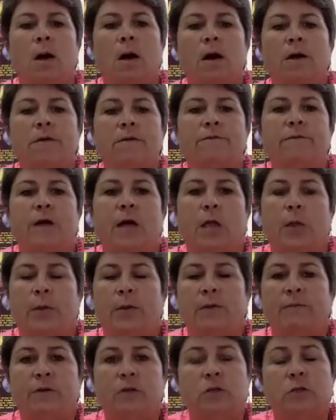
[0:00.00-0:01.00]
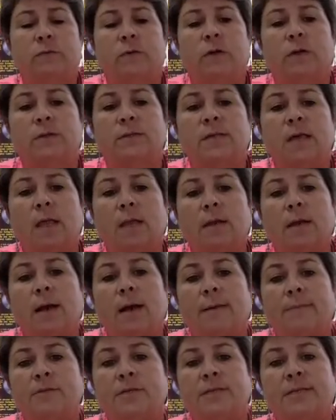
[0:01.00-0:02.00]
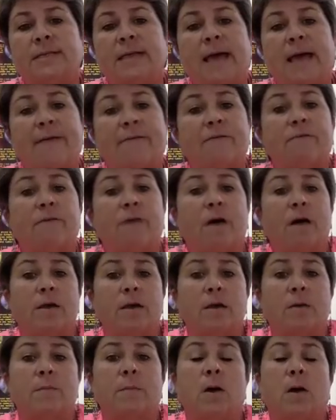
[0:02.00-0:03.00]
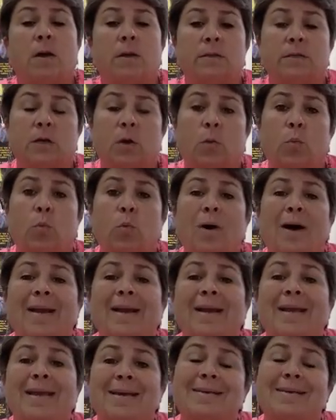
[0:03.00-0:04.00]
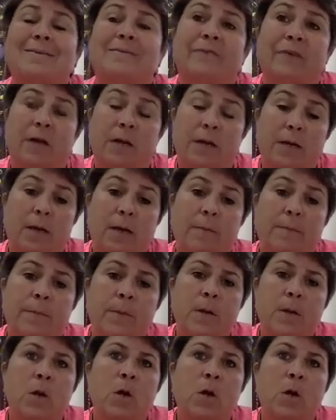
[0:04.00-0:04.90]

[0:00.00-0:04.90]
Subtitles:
are the following. First of all, solid objects have a volume also. What is volume?